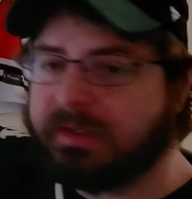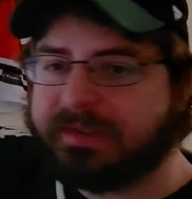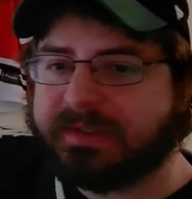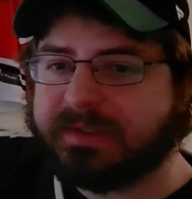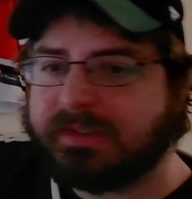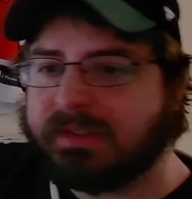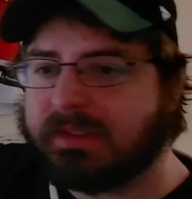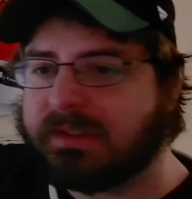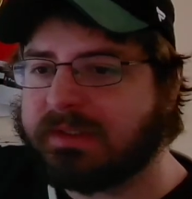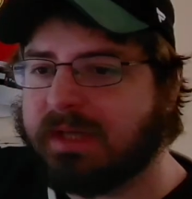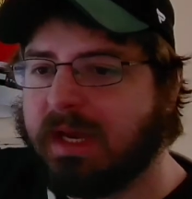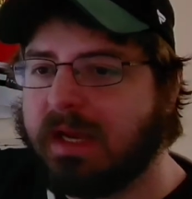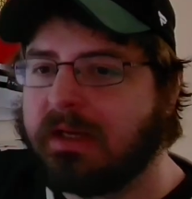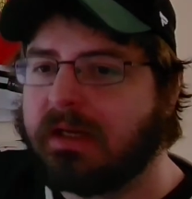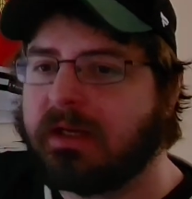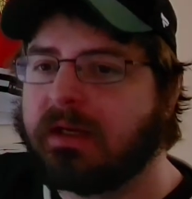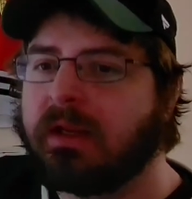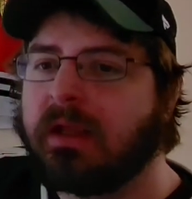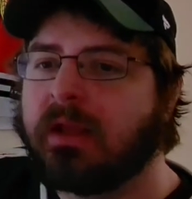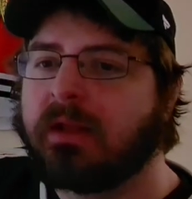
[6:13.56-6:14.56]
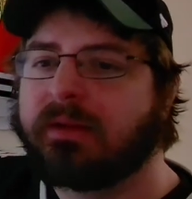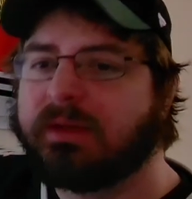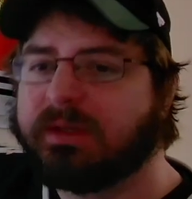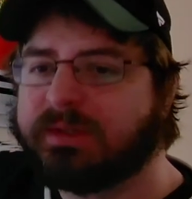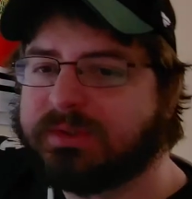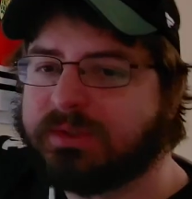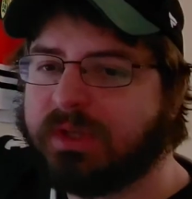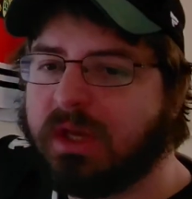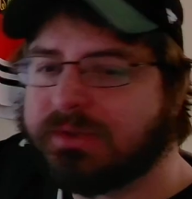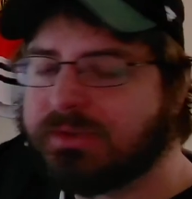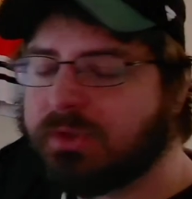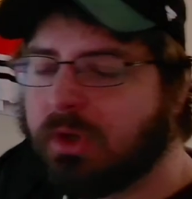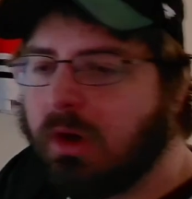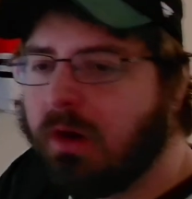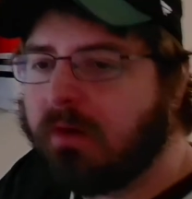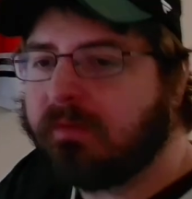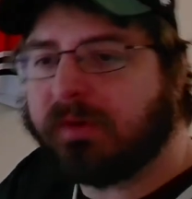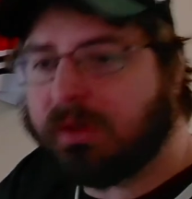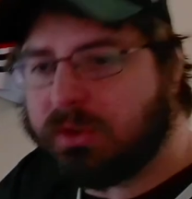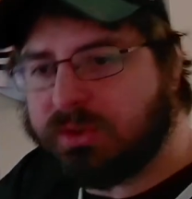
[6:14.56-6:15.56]
exciting. This is also a
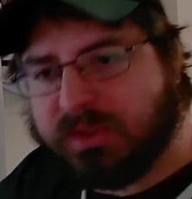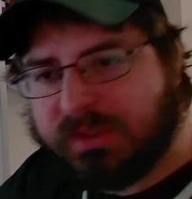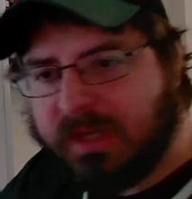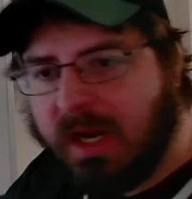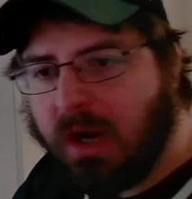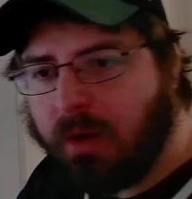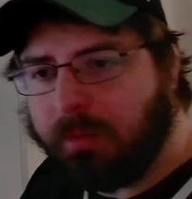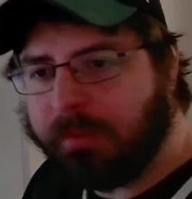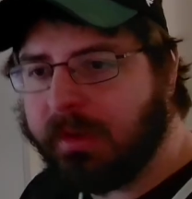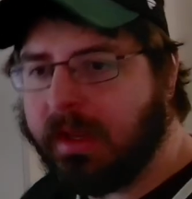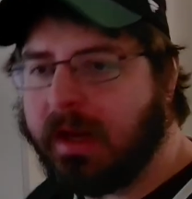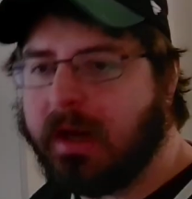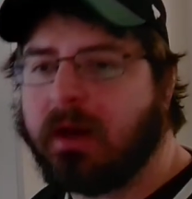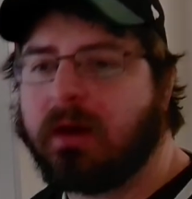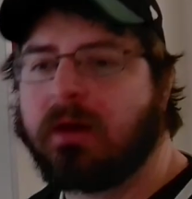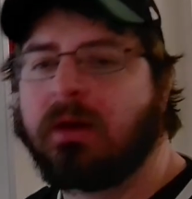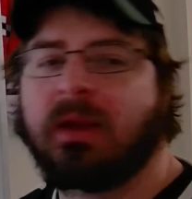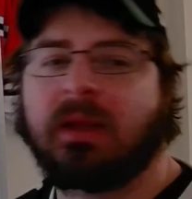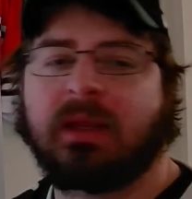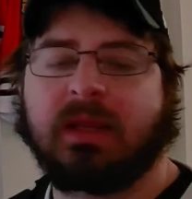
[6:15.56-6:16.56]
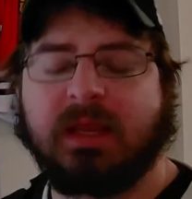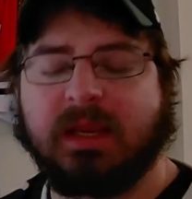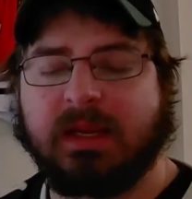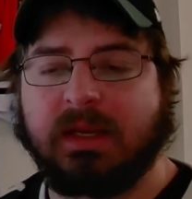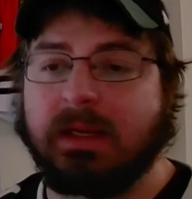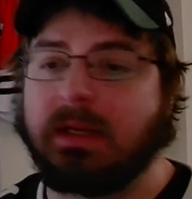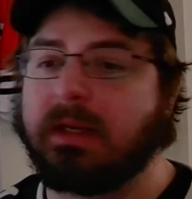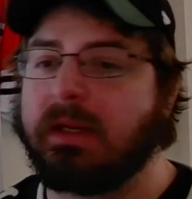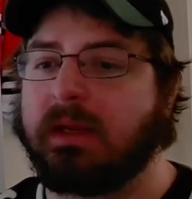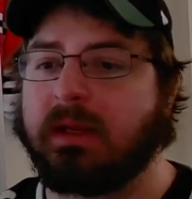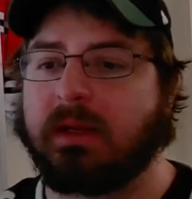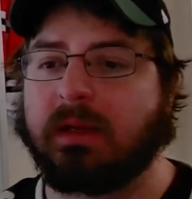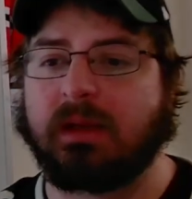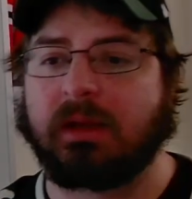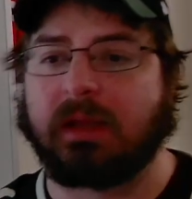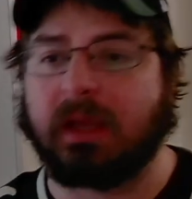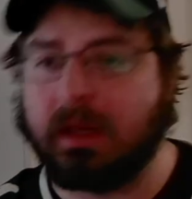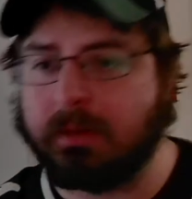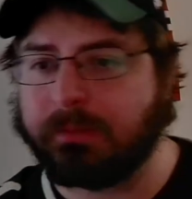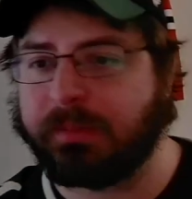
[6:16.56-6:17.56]
versatile player. He can
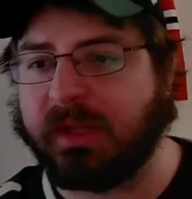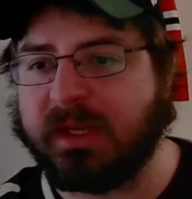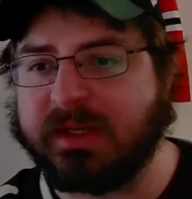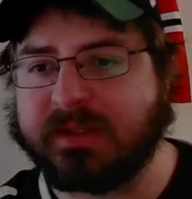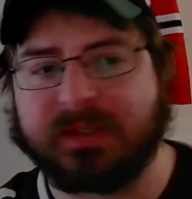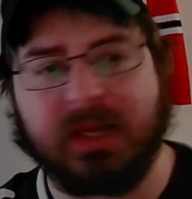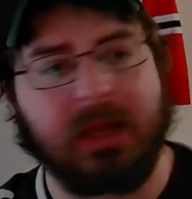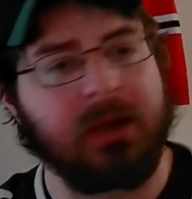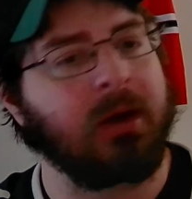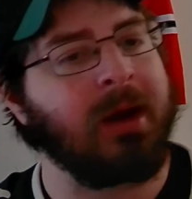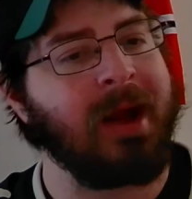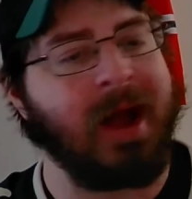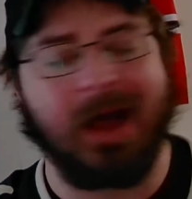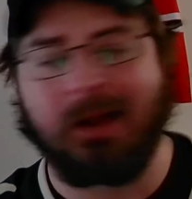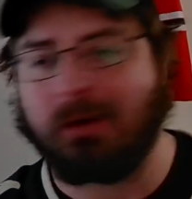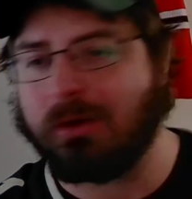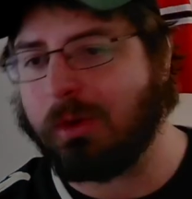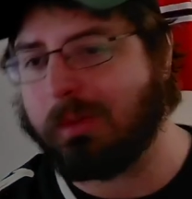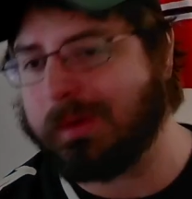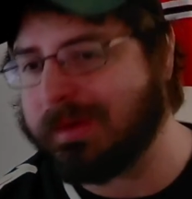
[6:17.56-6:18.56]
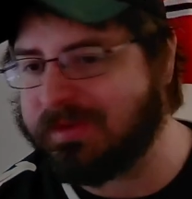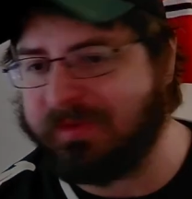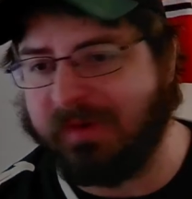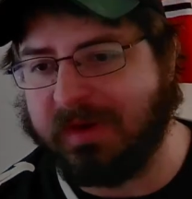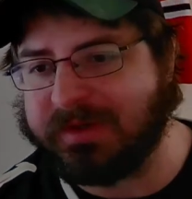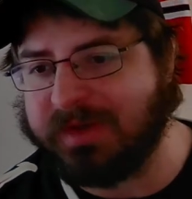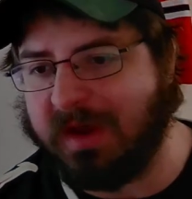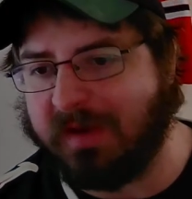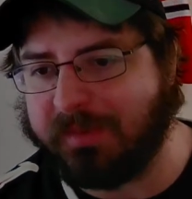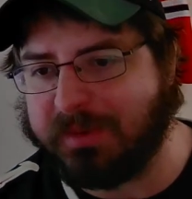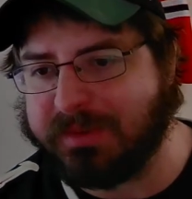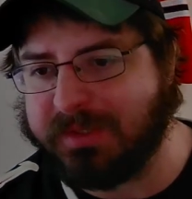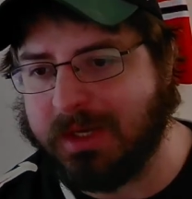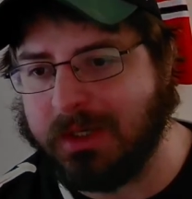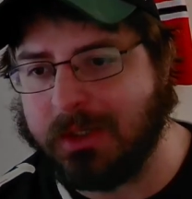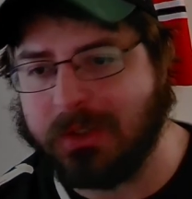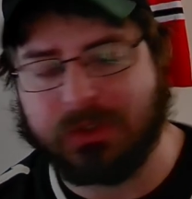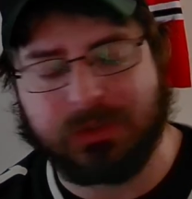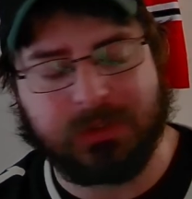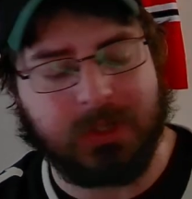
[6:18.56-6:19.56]
play center. I don't know what his faceoff percentages
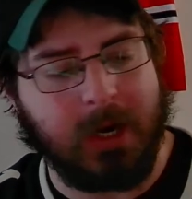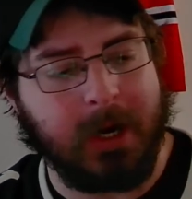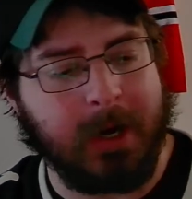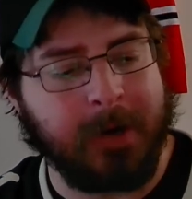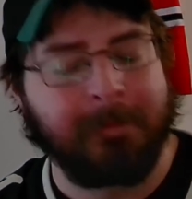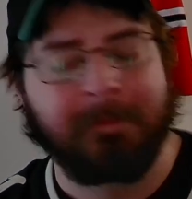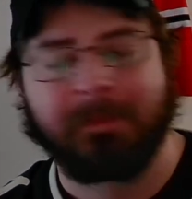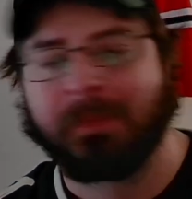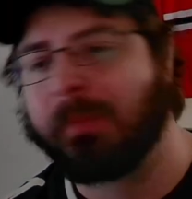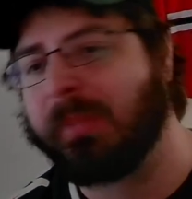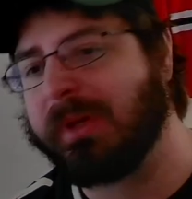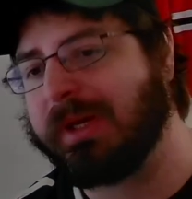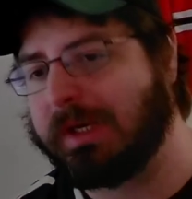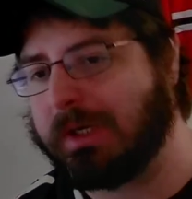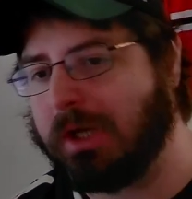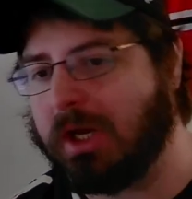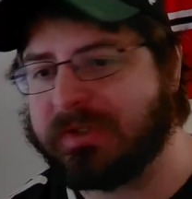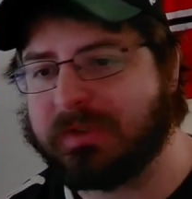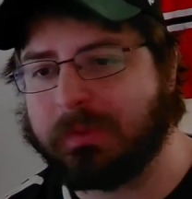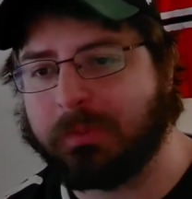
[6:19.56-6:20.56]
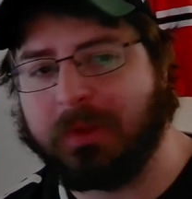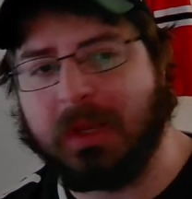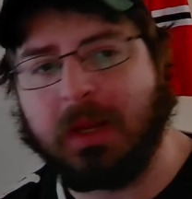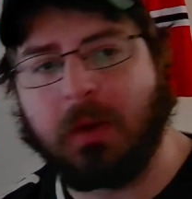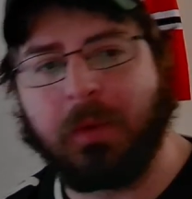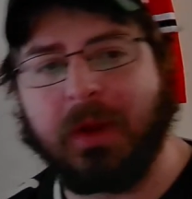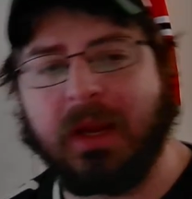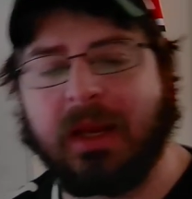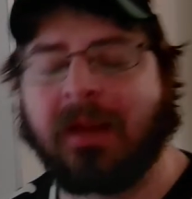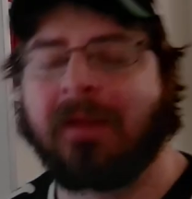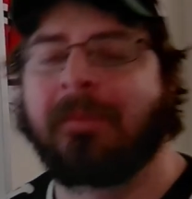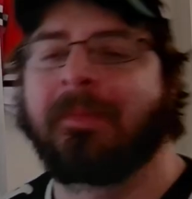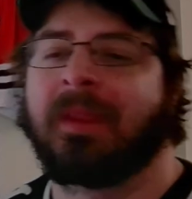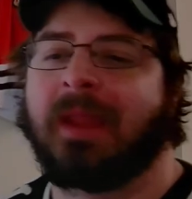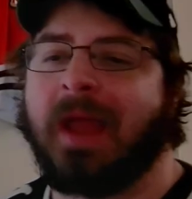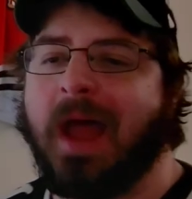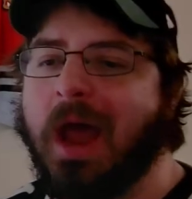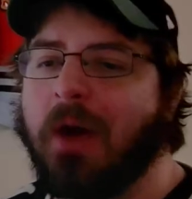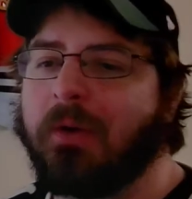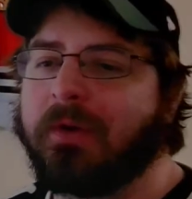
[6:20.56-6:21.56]
are, but he can also play wing. I
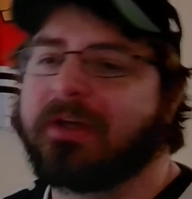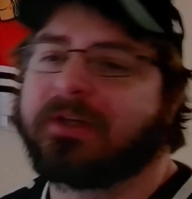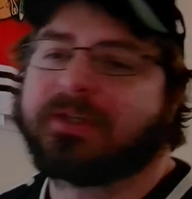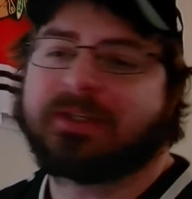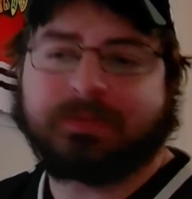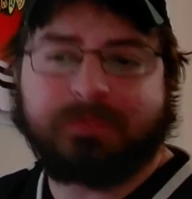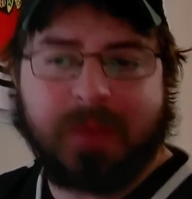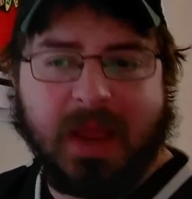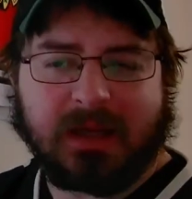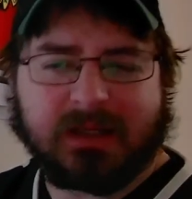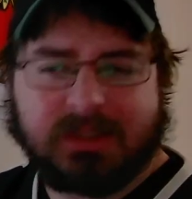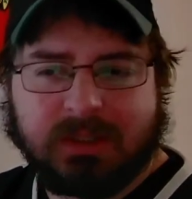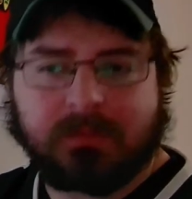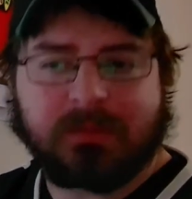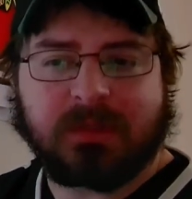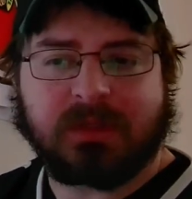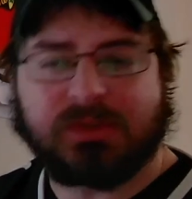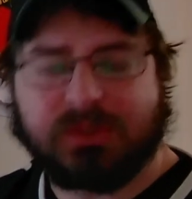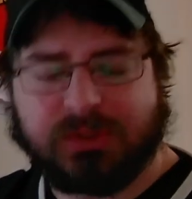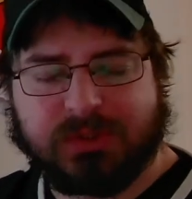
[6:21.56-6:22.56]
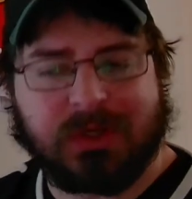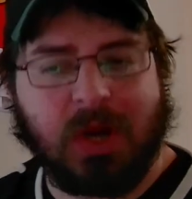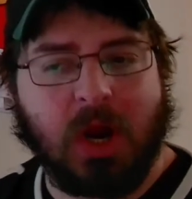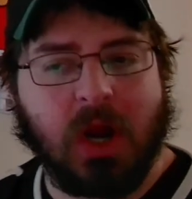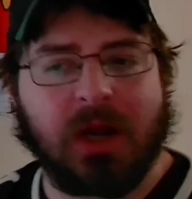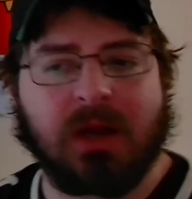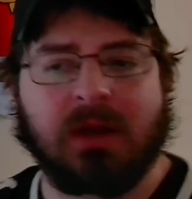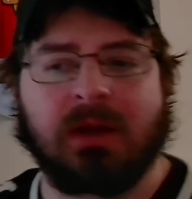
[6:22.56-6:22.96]
would expect him to start